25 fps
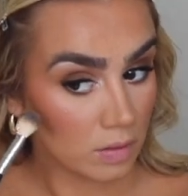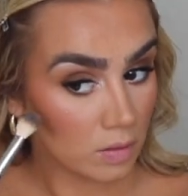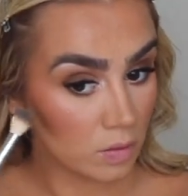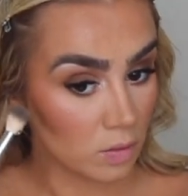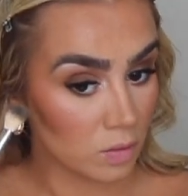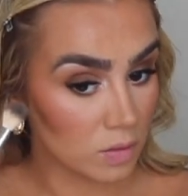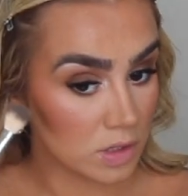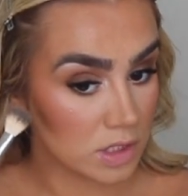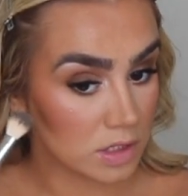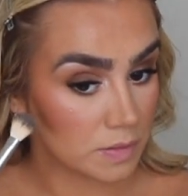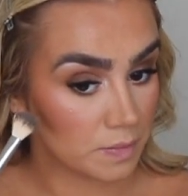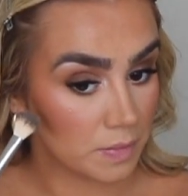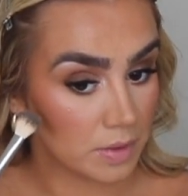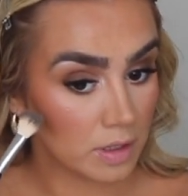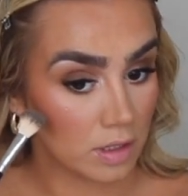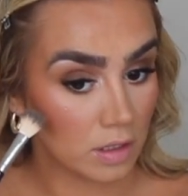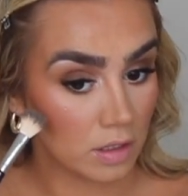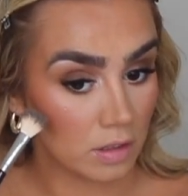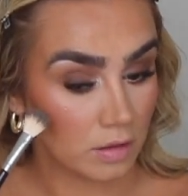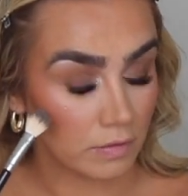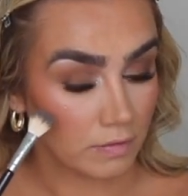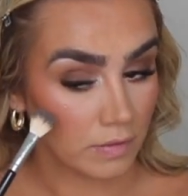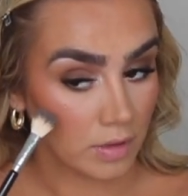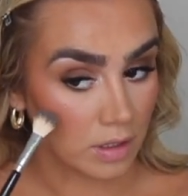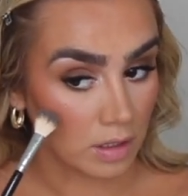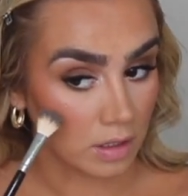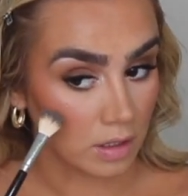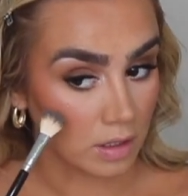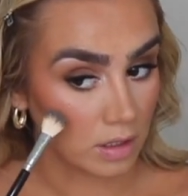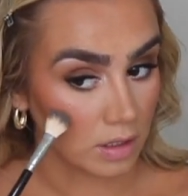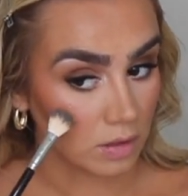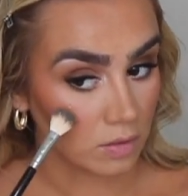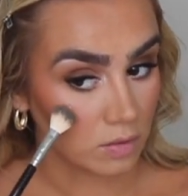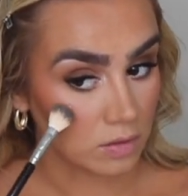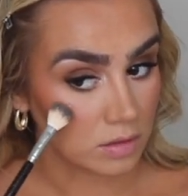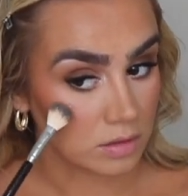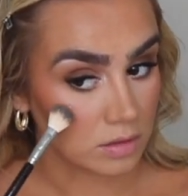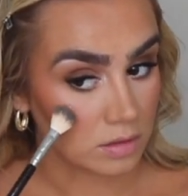Whisper of
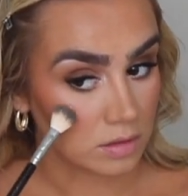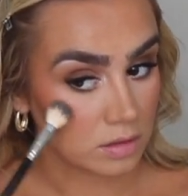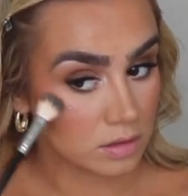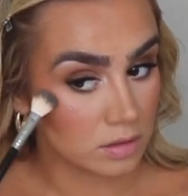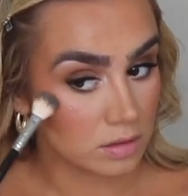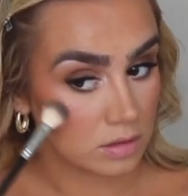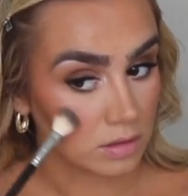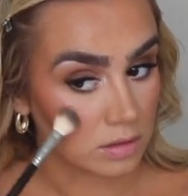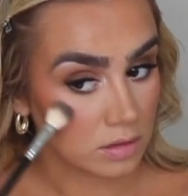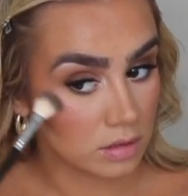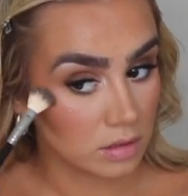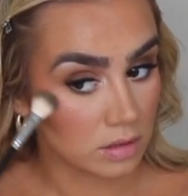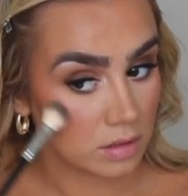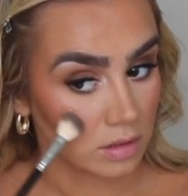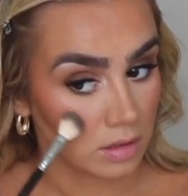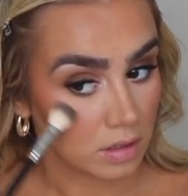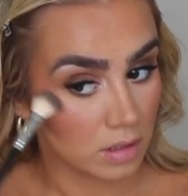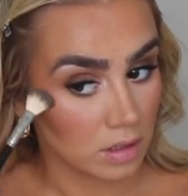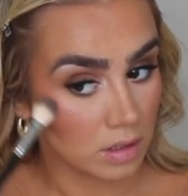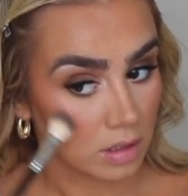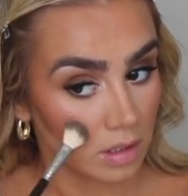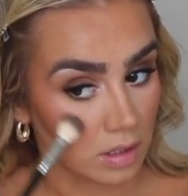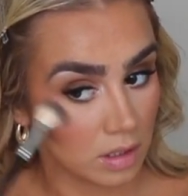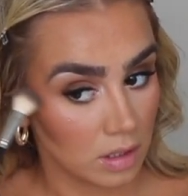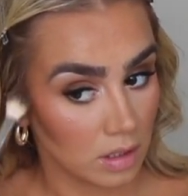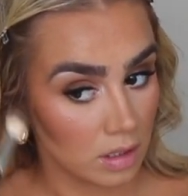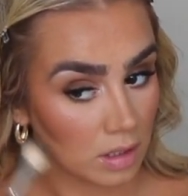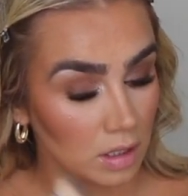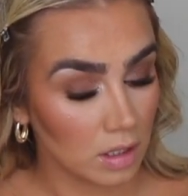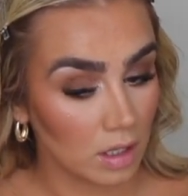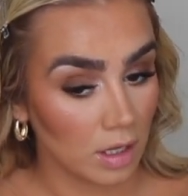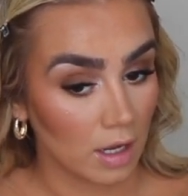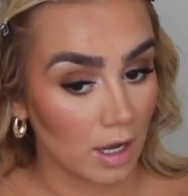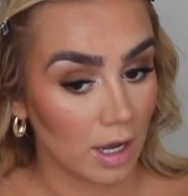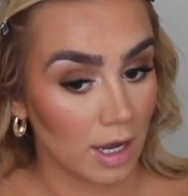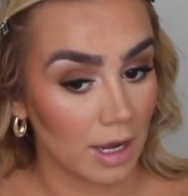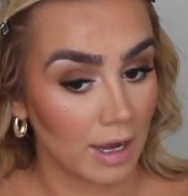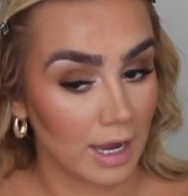Guilt.
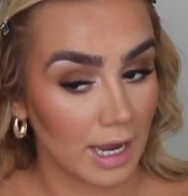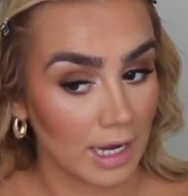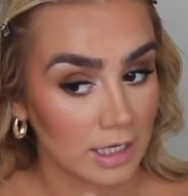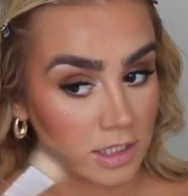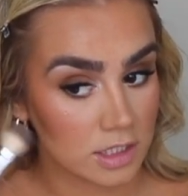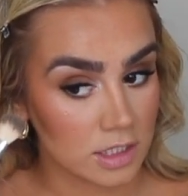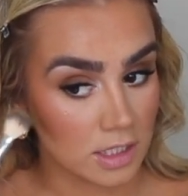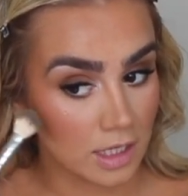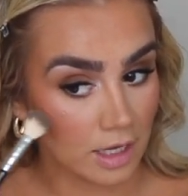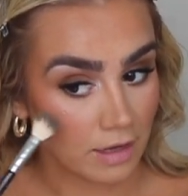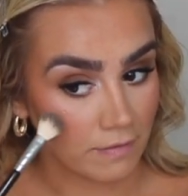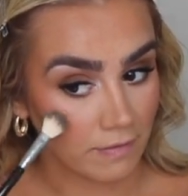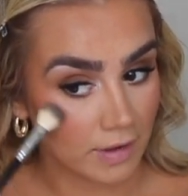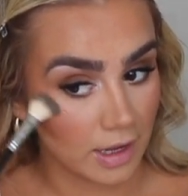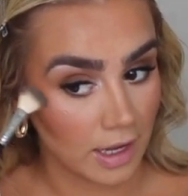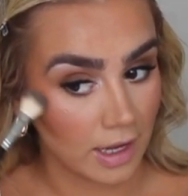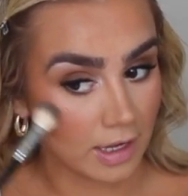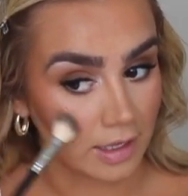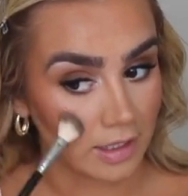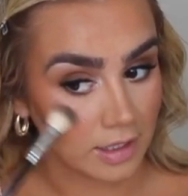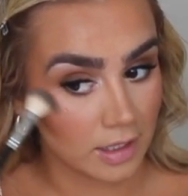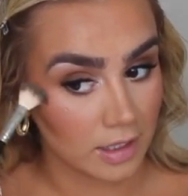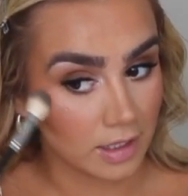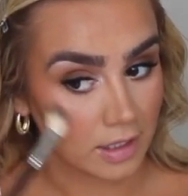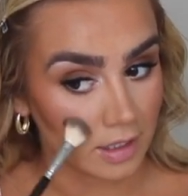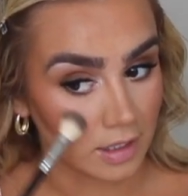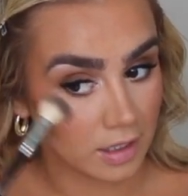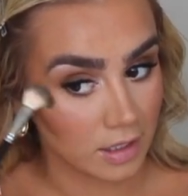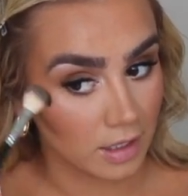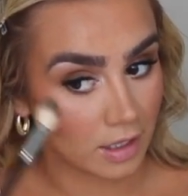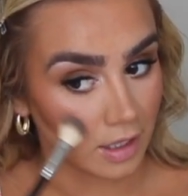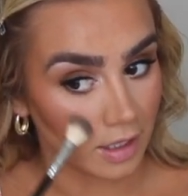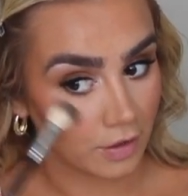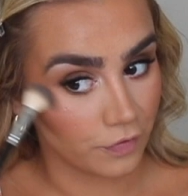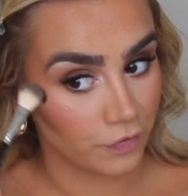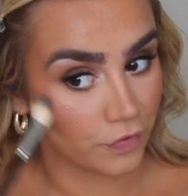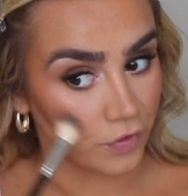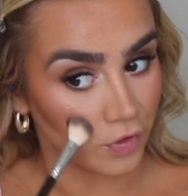I actually have had
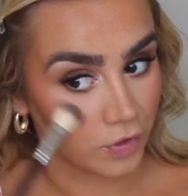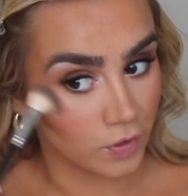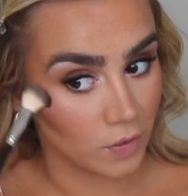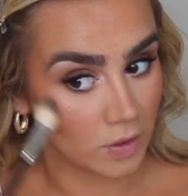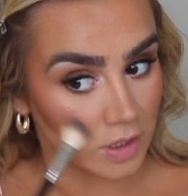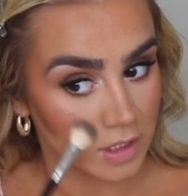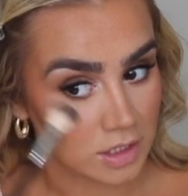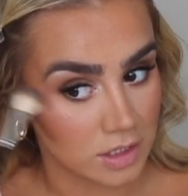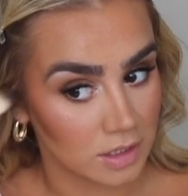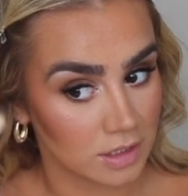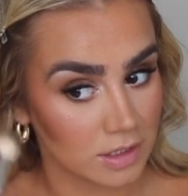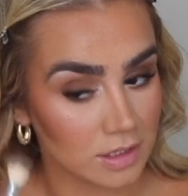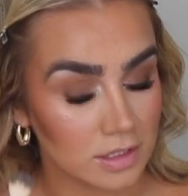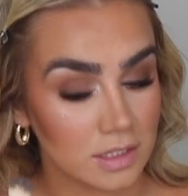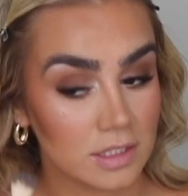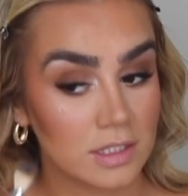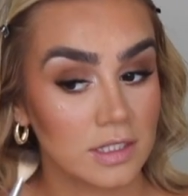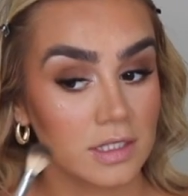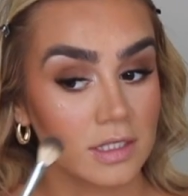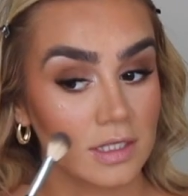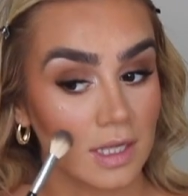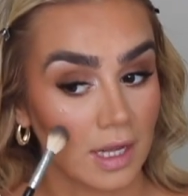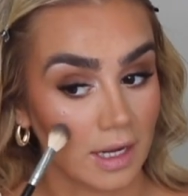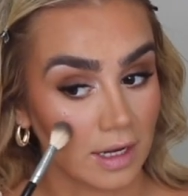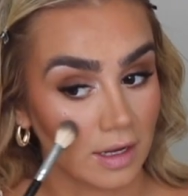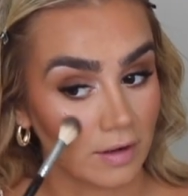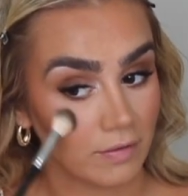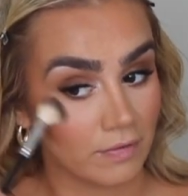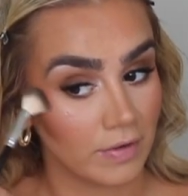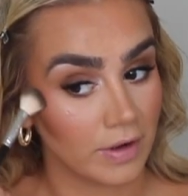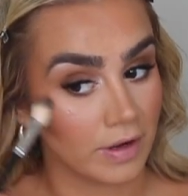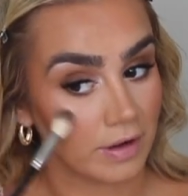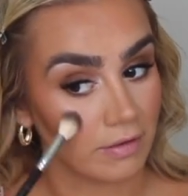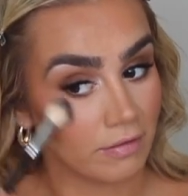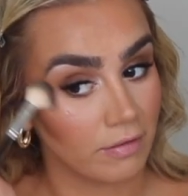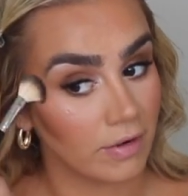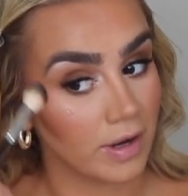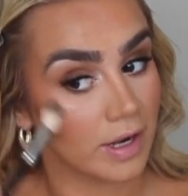a few questions. This is like a
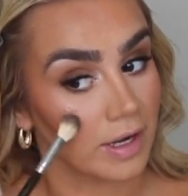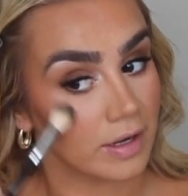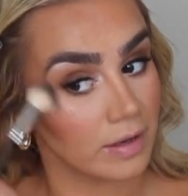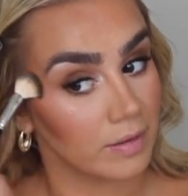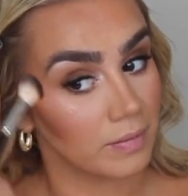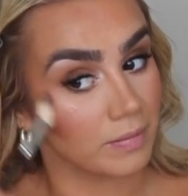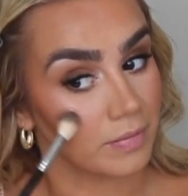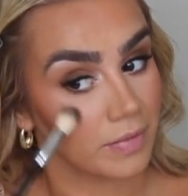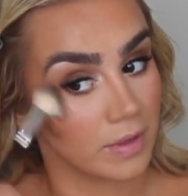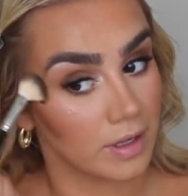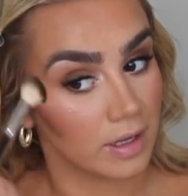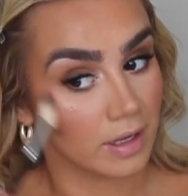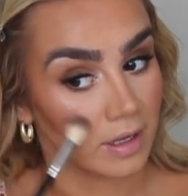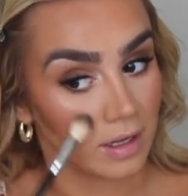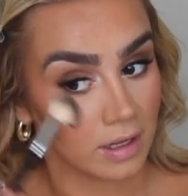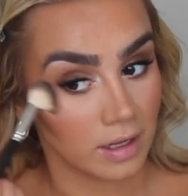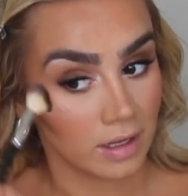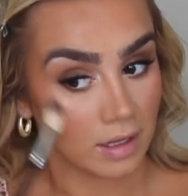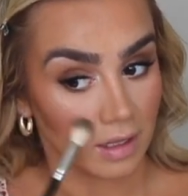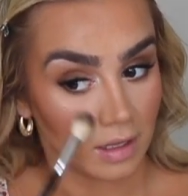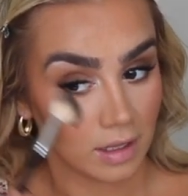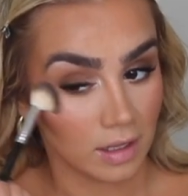very random thing,